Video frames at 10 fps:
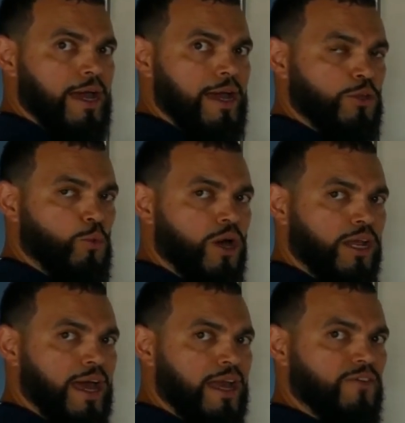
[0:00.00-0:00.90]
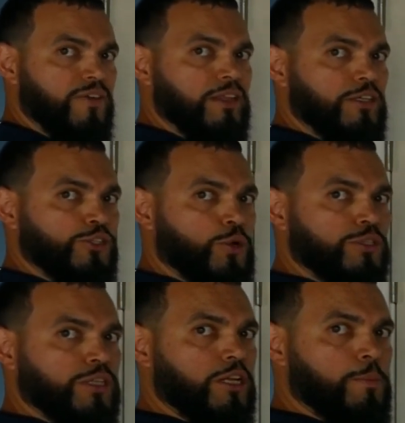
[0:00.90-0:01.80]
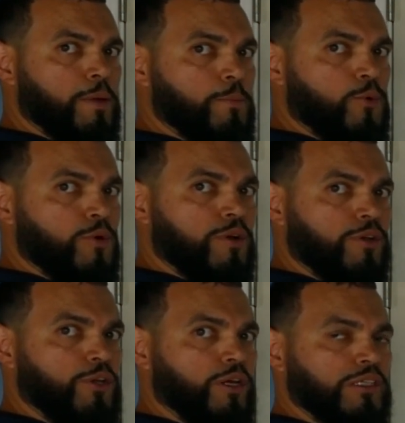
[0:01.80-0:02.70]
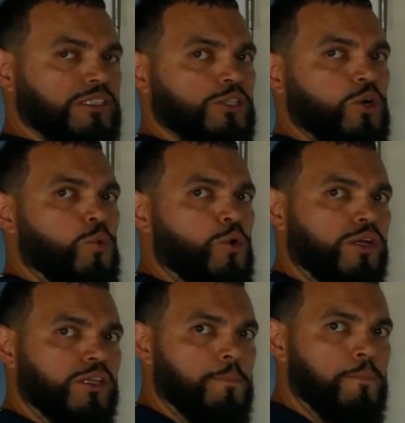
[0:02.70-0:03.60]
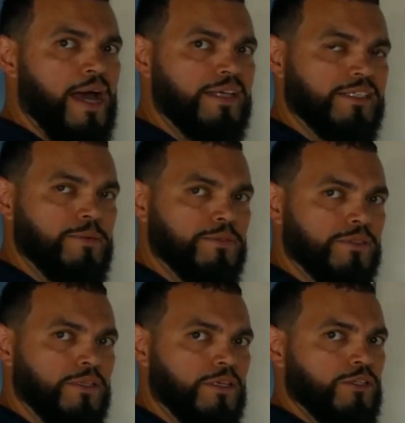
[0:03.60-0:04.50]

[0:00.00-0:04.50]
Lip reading: and you want to elevate the shoulders a little bit more, you're going to still work the biceps.